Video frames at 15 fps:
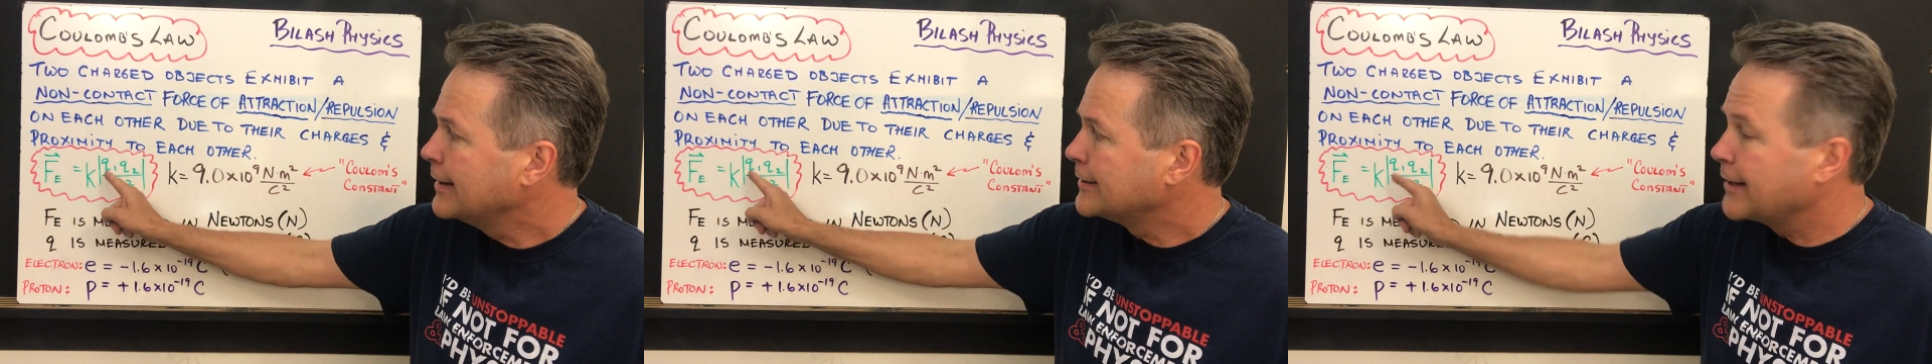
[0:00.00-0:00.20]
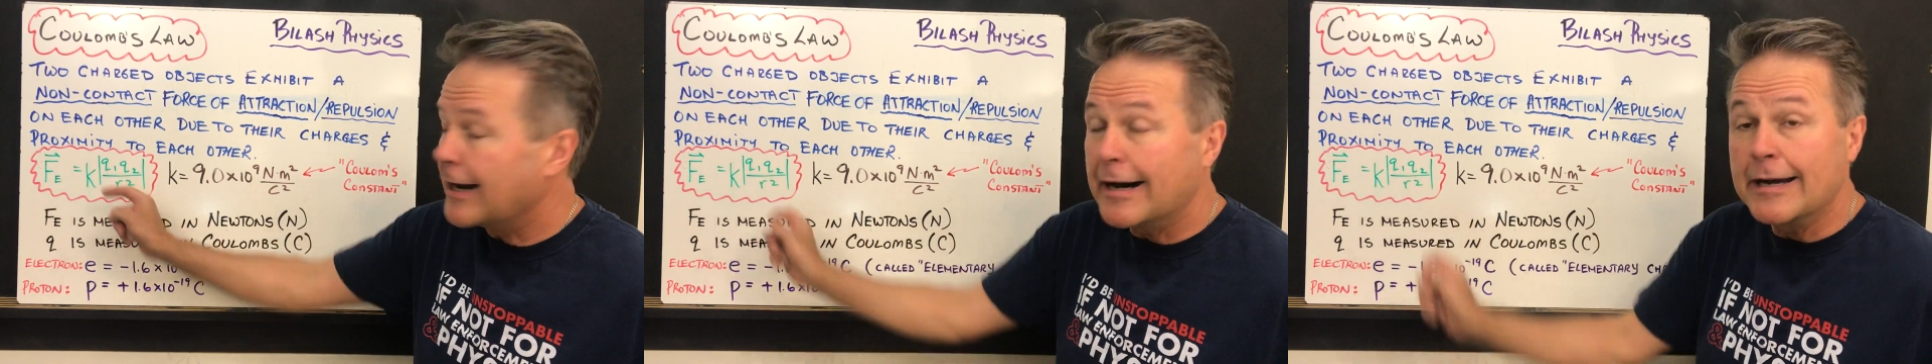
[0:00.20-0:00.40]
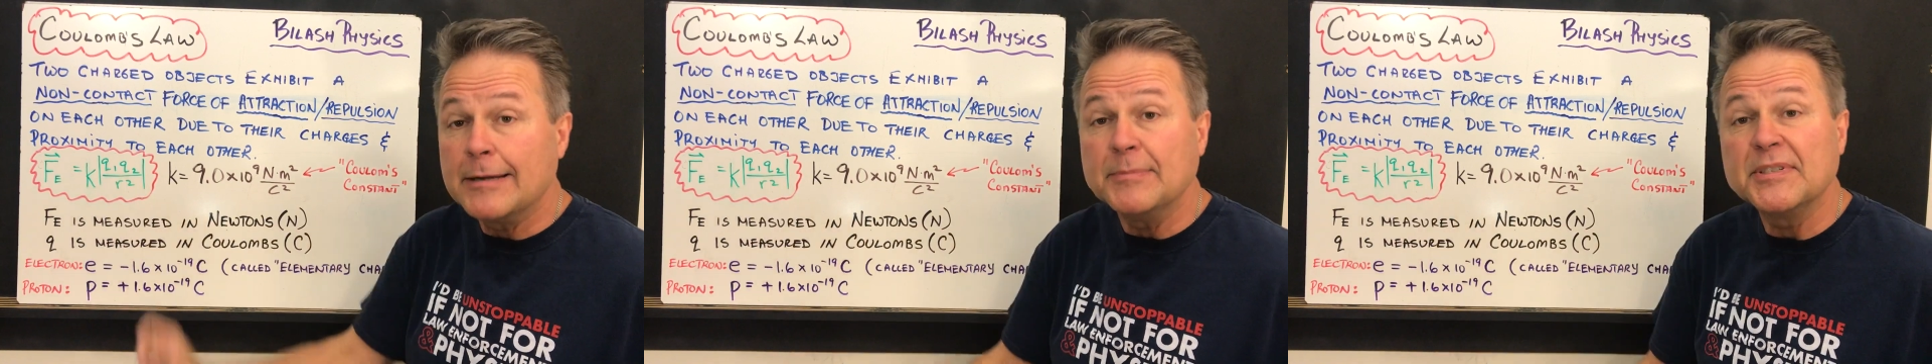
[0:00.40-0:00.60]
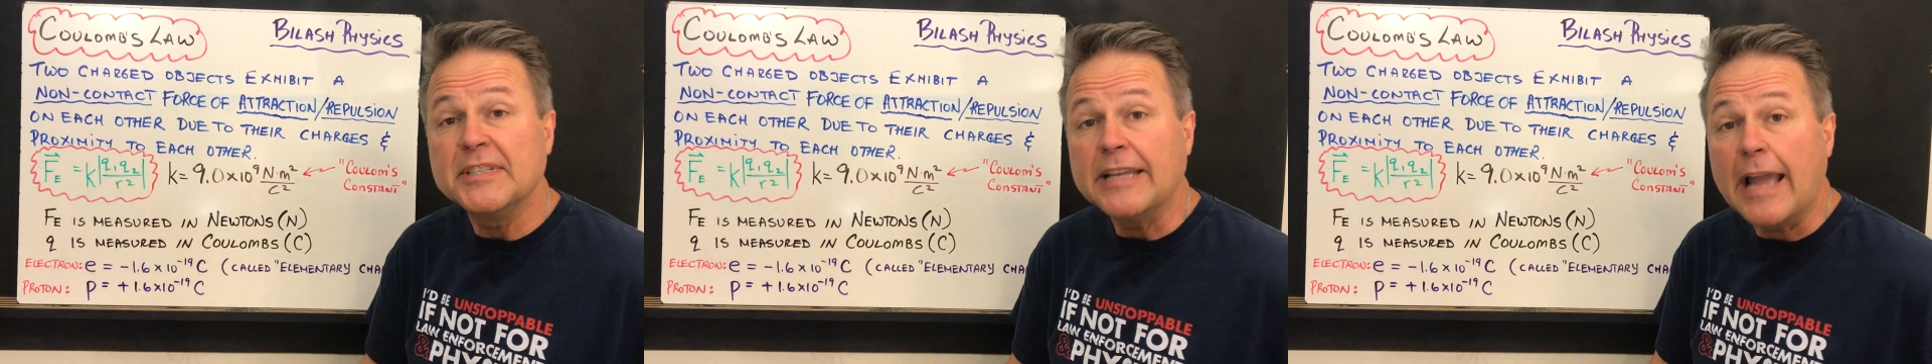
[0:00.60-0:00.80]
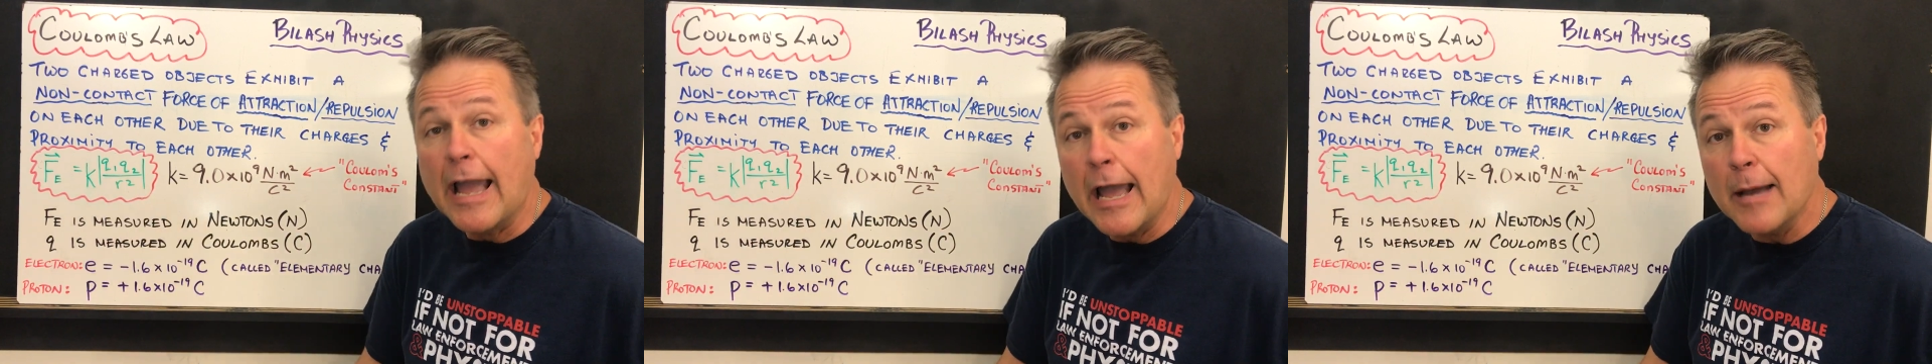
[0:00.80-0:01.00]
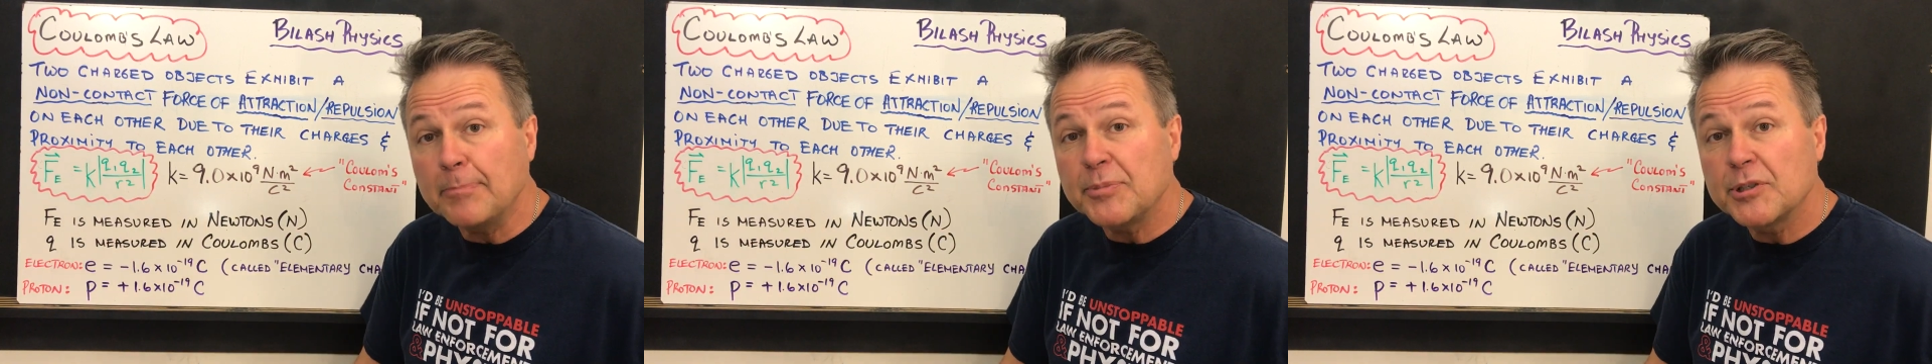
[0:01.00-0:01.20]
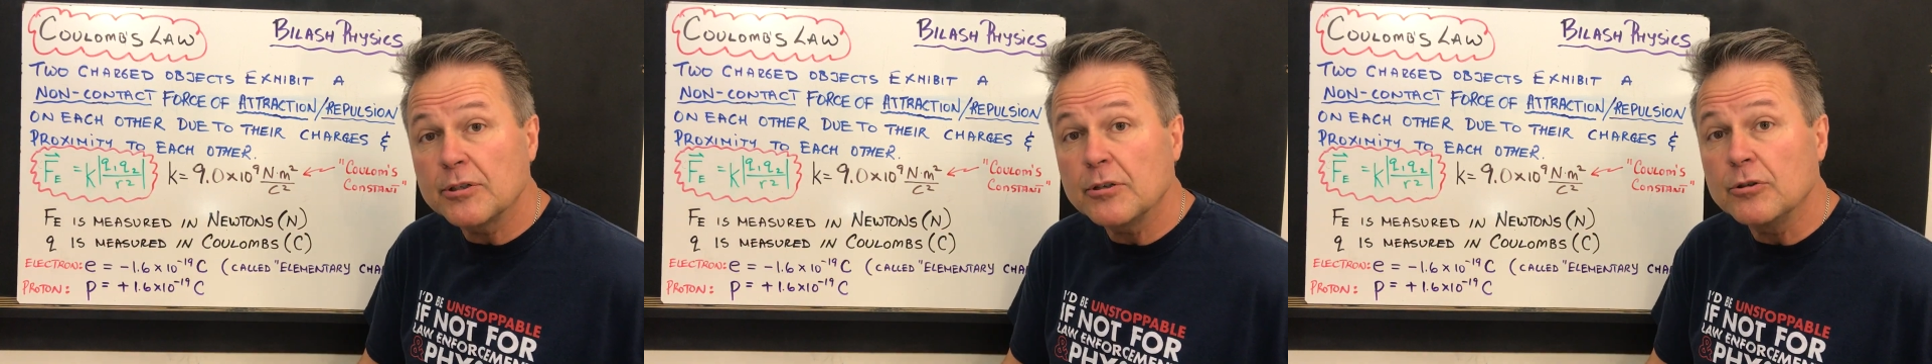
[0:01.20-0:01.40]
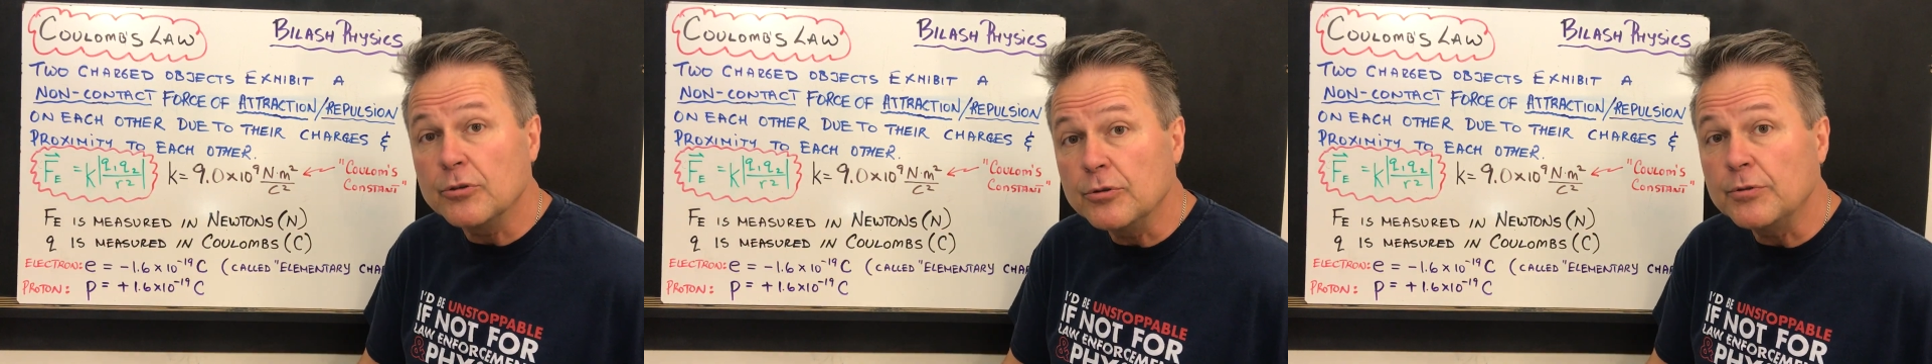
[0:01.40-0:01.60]
times the
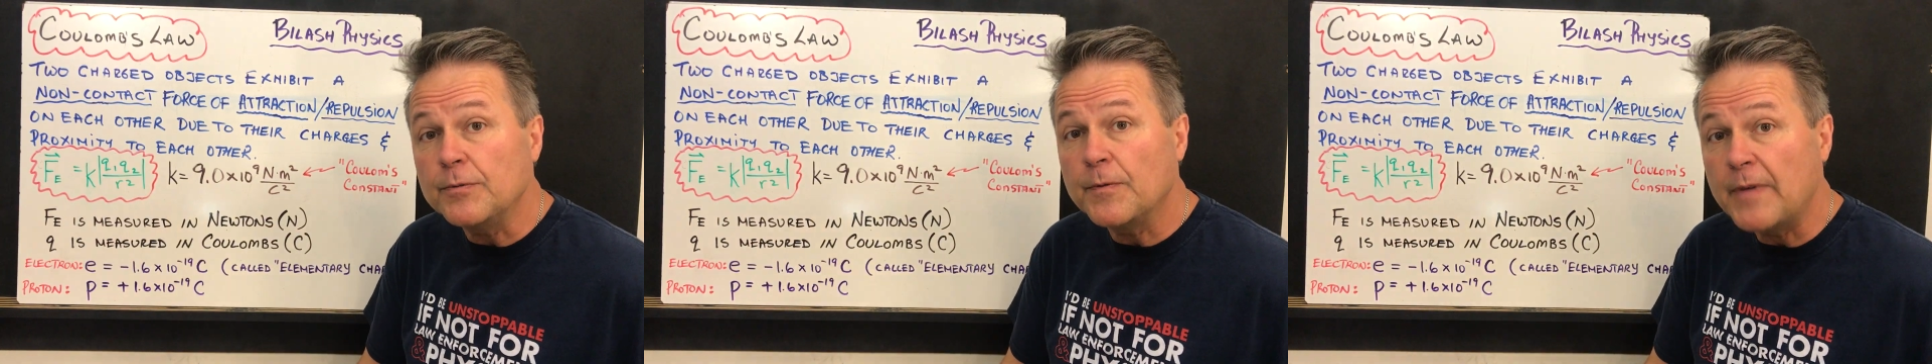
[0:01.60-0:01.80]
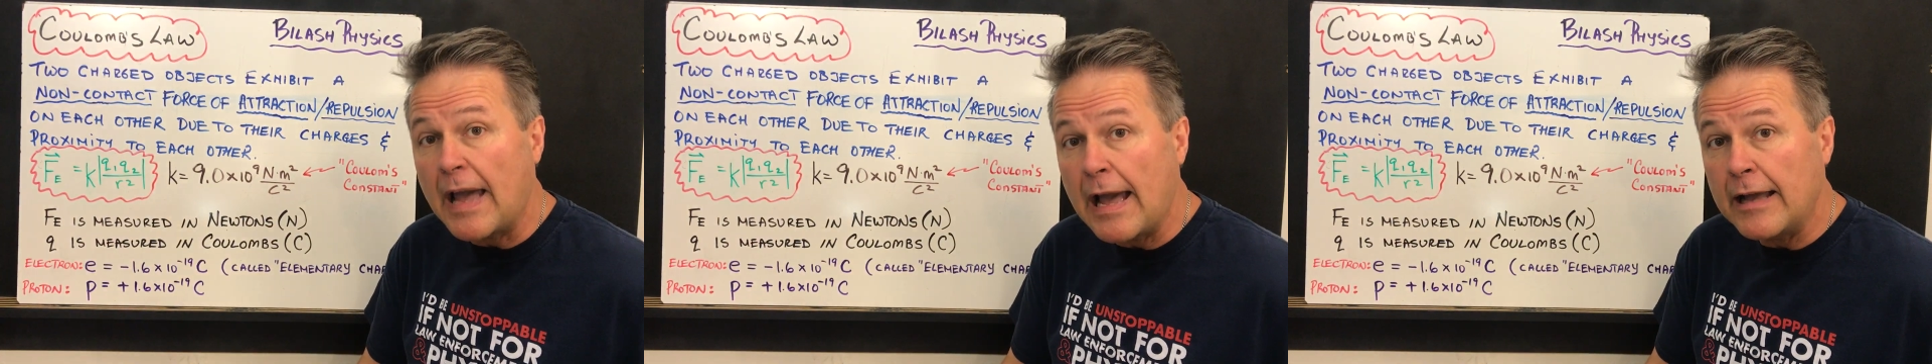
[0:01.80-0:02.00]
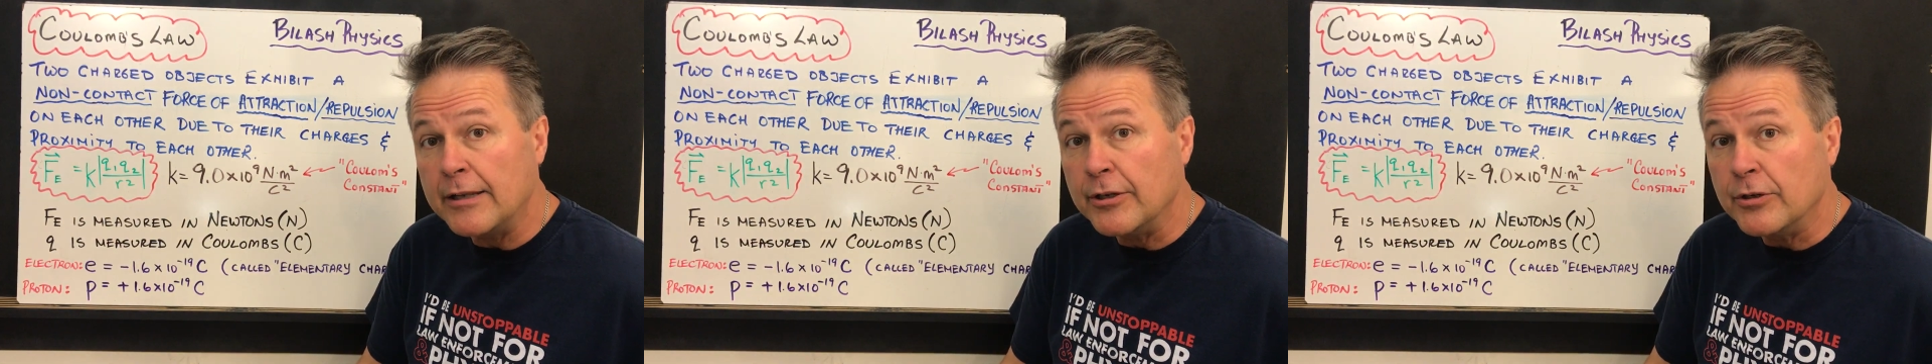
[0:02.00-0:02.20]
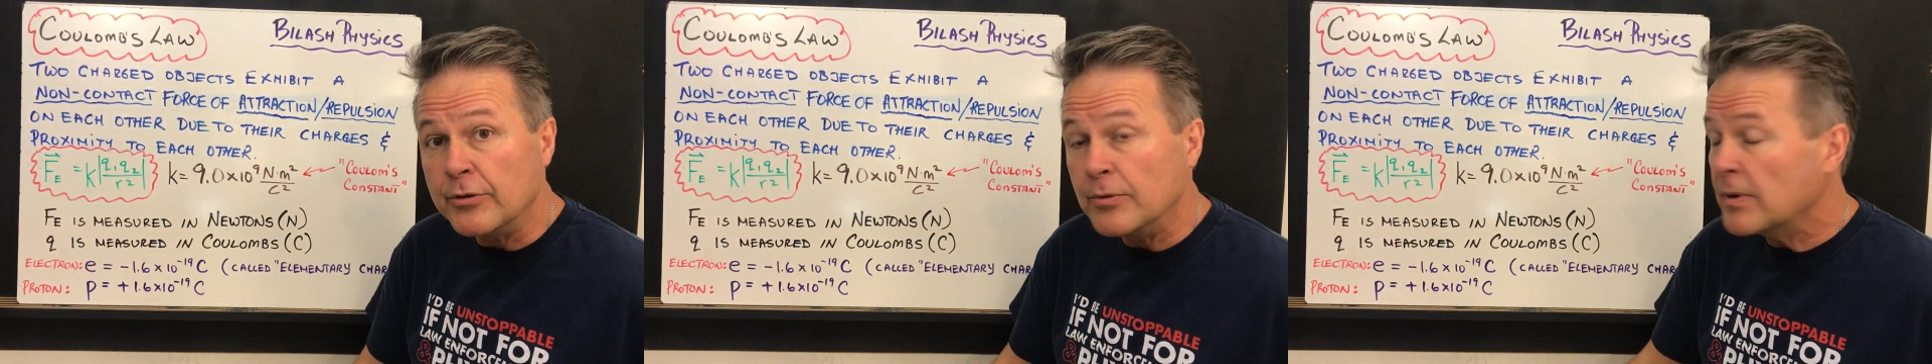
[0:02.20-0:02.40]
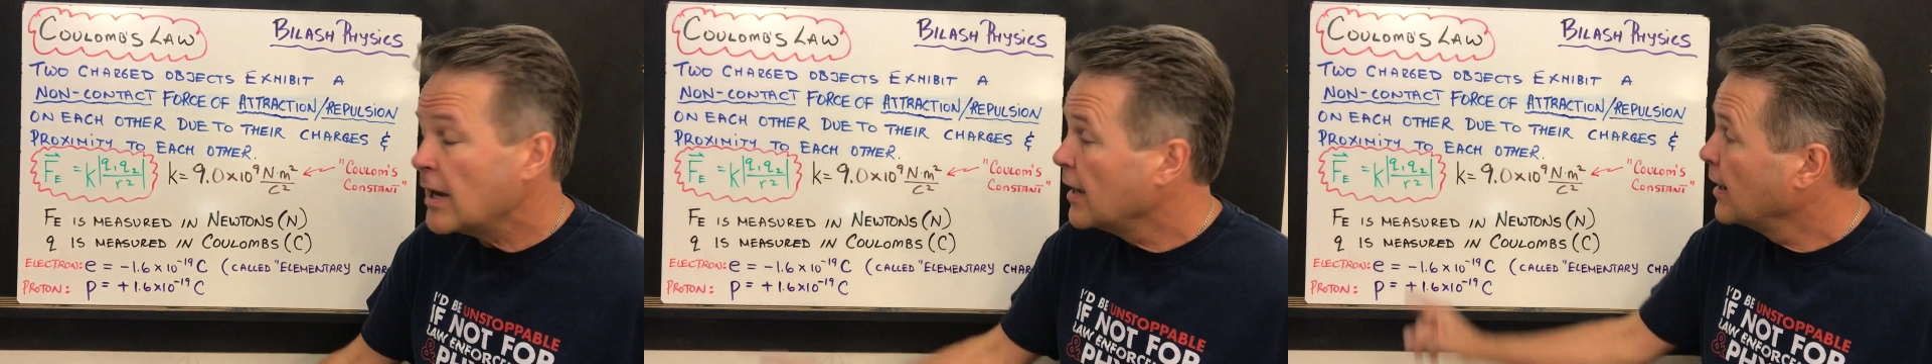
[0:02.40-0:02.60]
absolute value